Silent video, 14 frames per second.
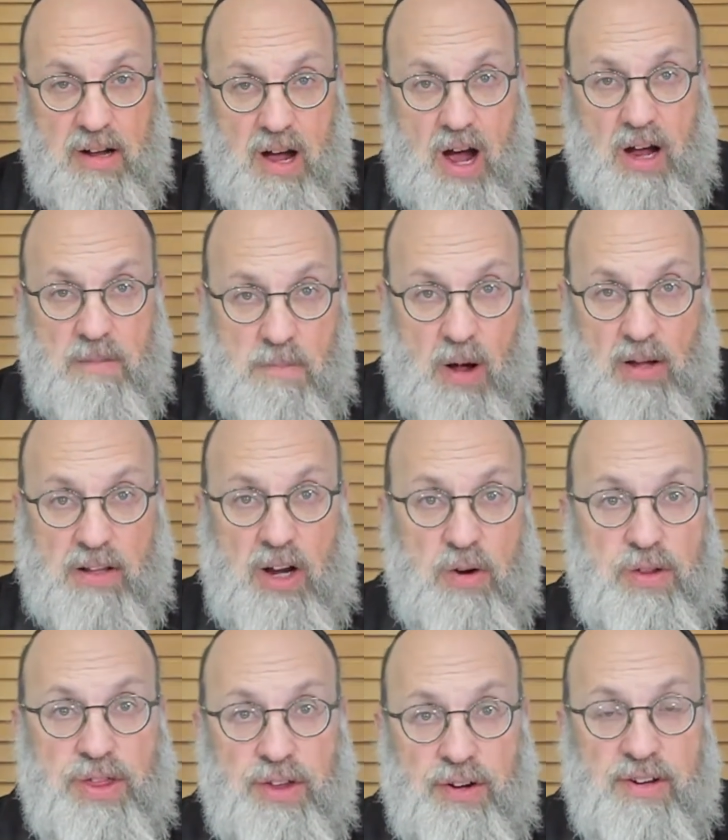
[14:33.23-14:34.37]
on Monday or
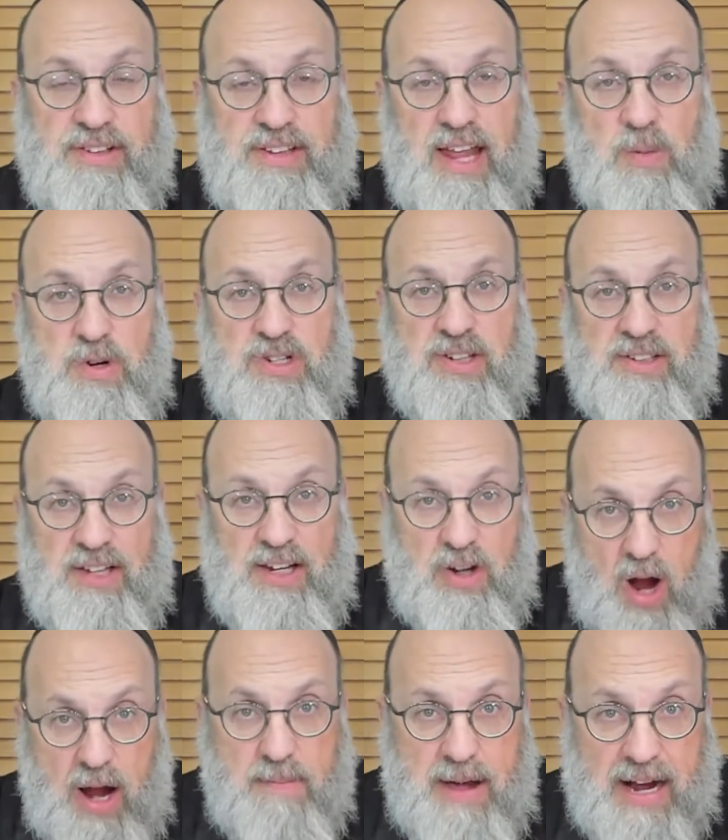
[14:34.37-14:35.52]
Thursday, which is the
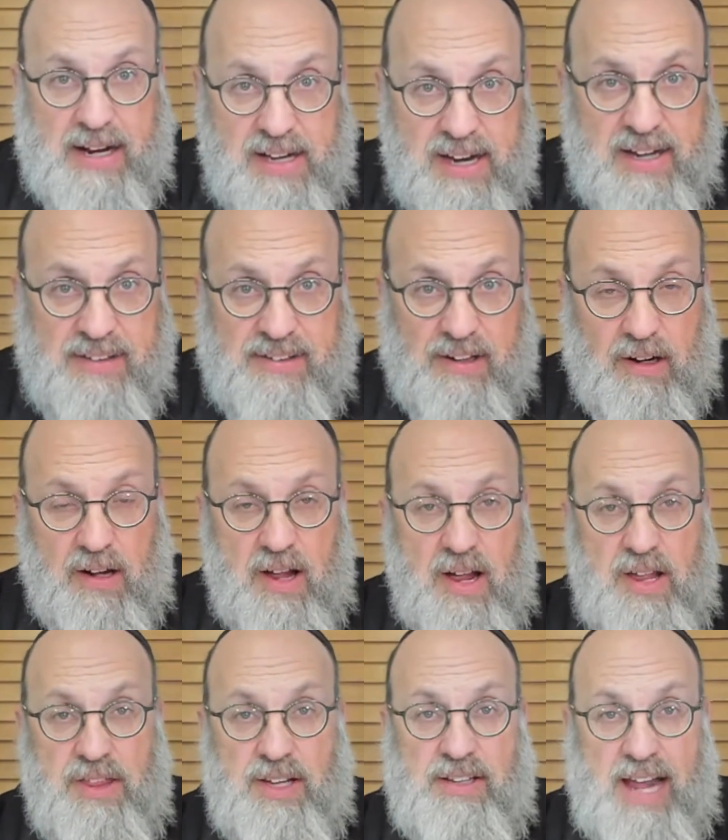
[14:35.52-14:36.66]
Yom HaKnisa,
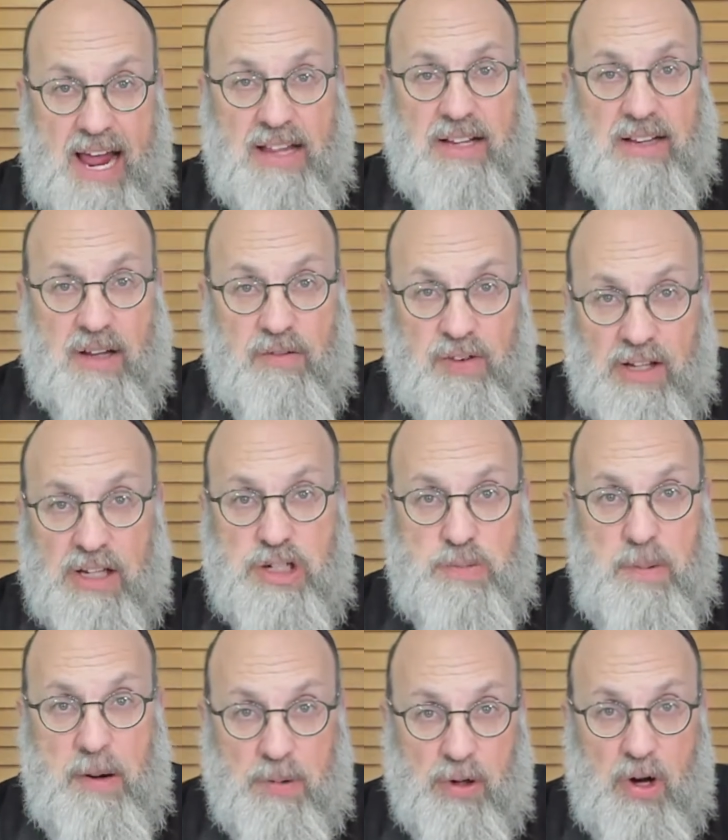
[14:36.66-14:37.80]
the day that the village
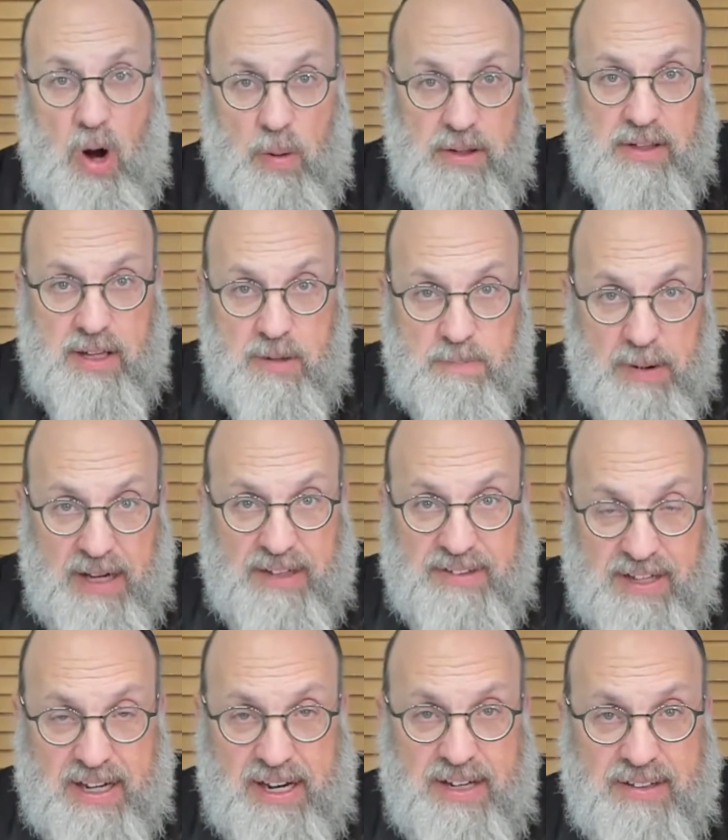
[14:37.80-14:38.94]
people go into the big
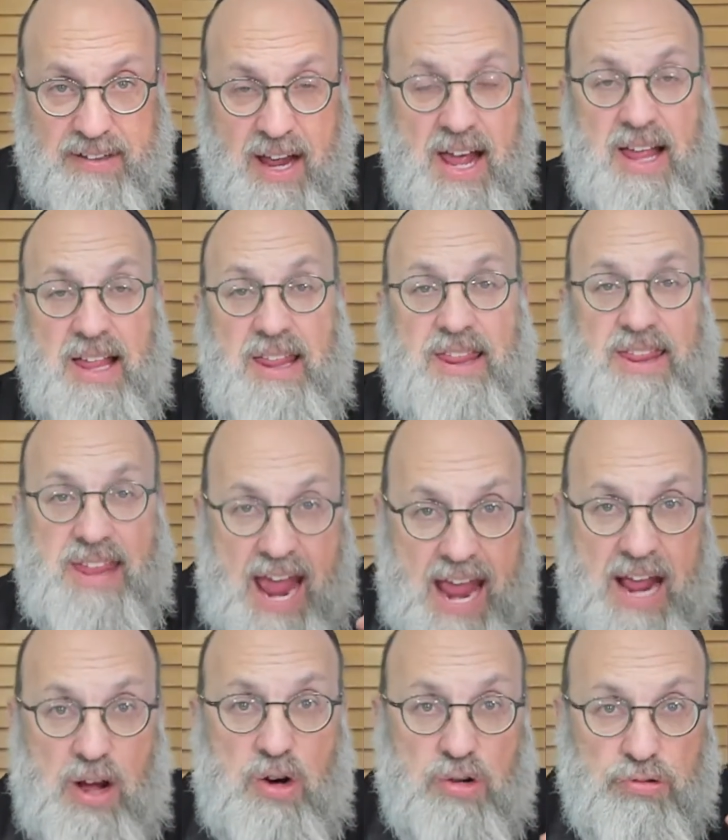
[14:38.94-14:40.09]
cities
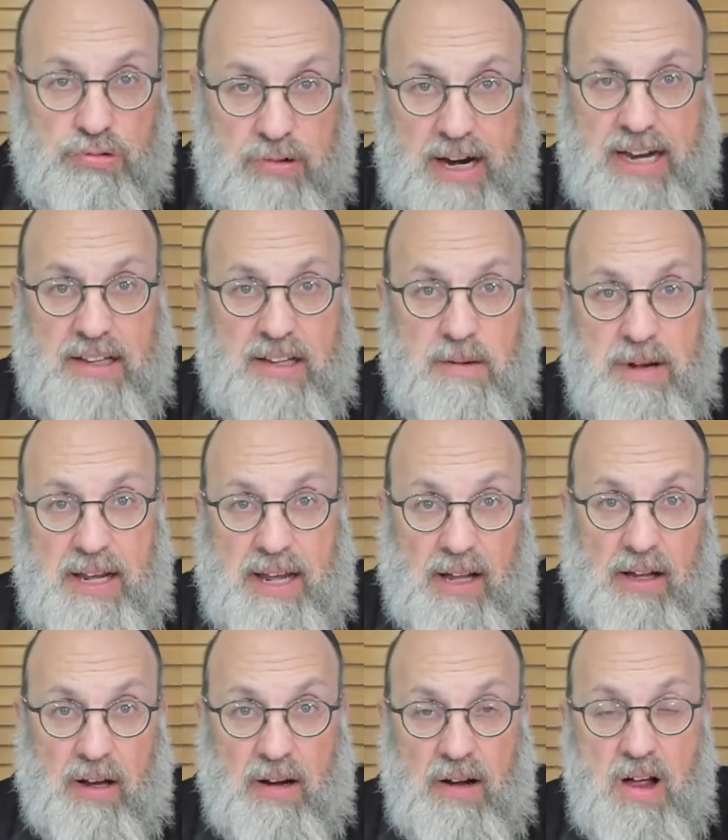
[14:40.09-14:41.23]
they could read the
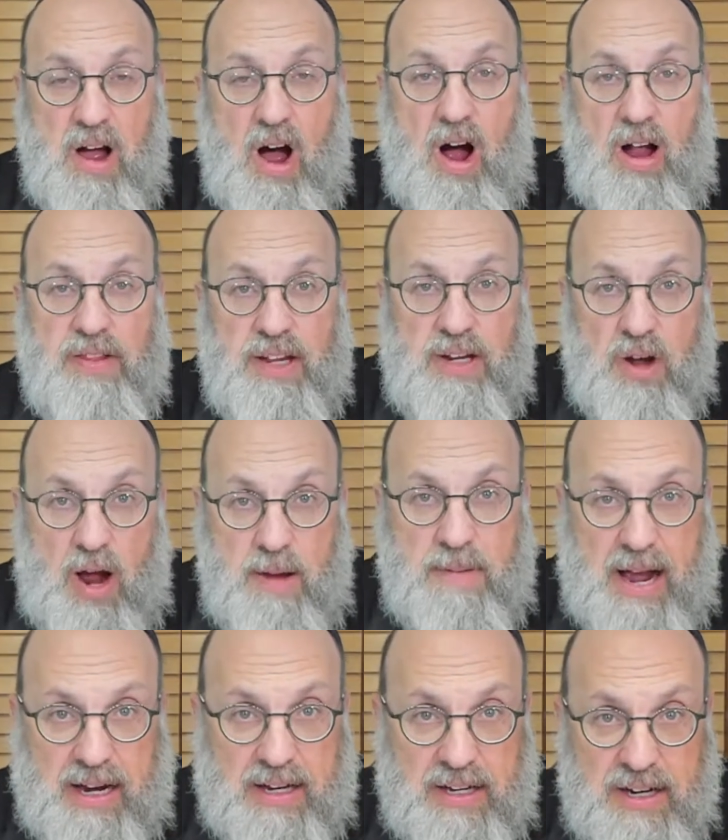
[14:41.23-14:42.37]
Megillah on the Yom
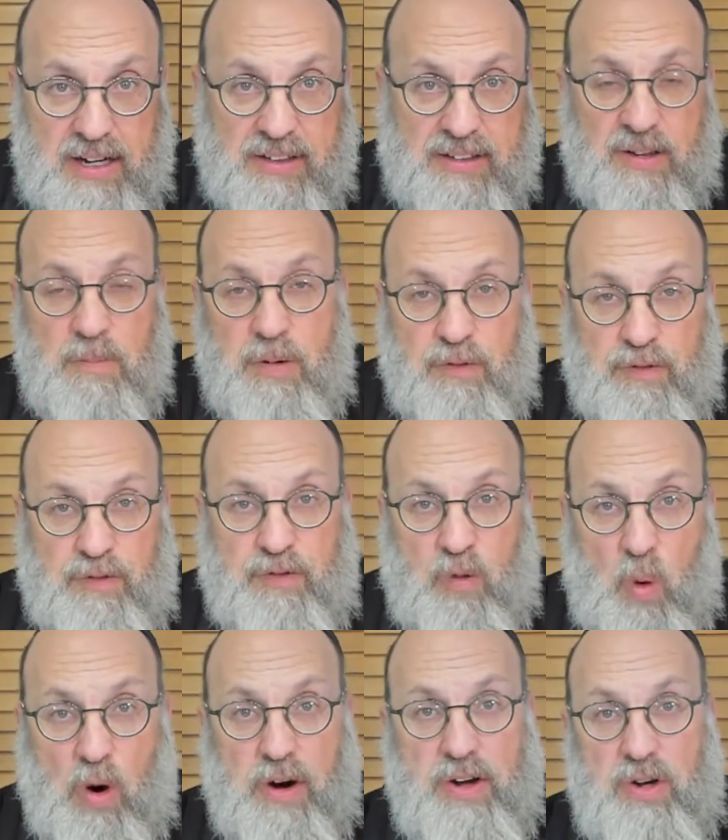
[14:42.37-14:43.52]
HaKnisa
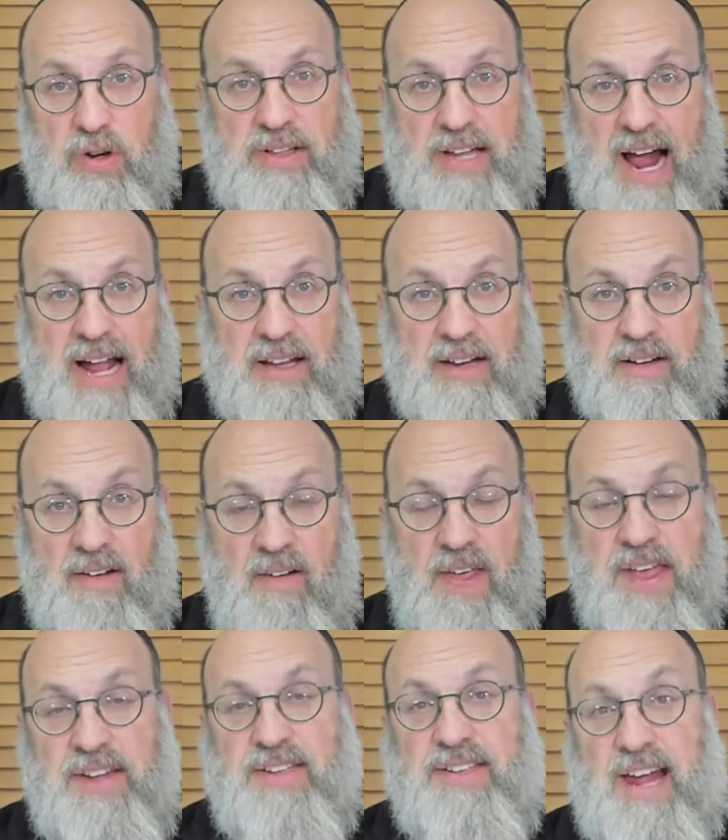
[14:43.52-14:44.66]
before your Dalit.
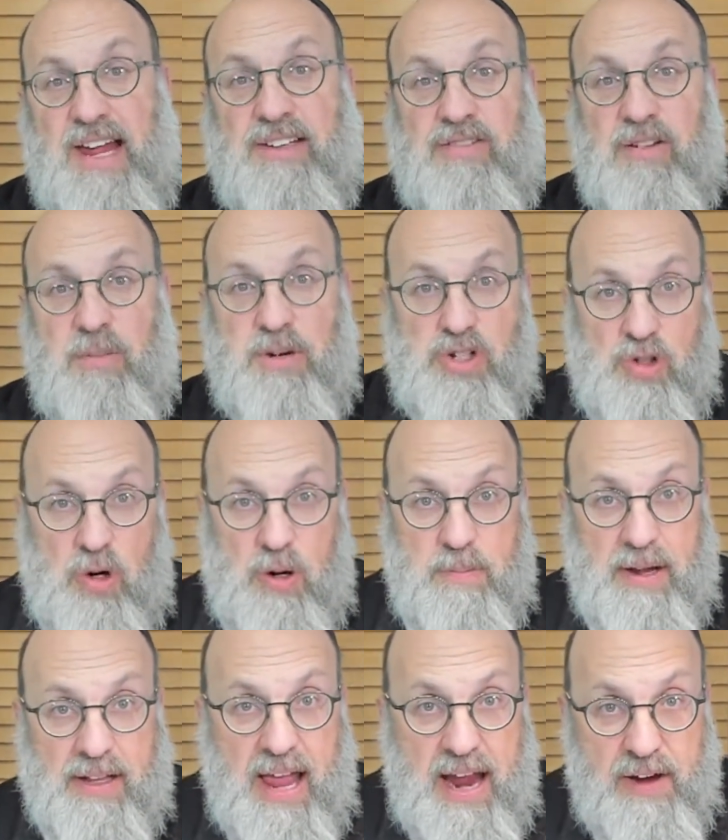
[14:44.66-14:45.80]
Says Rabbi Yehoshua
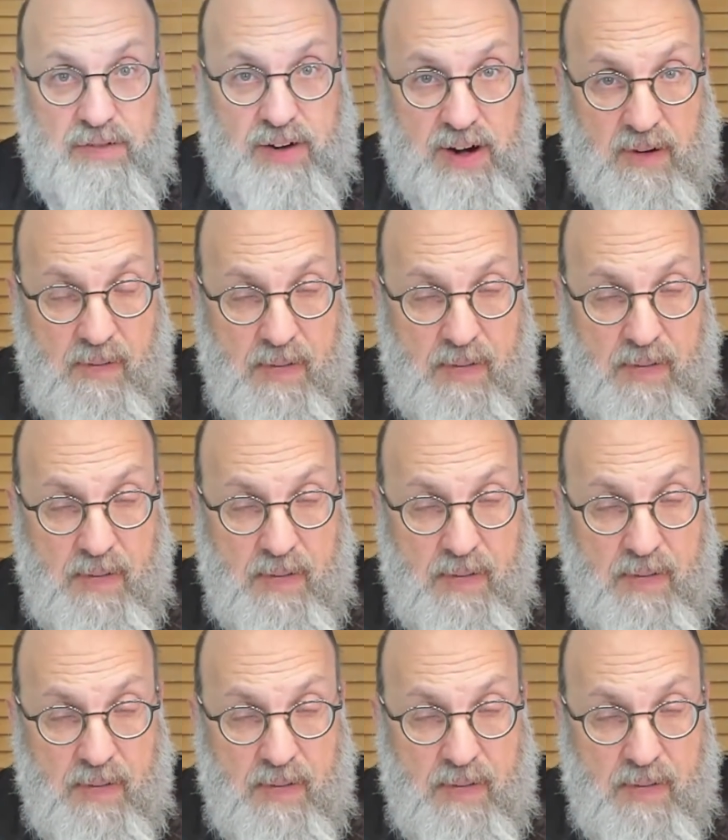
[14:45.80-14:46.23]
ben Levi,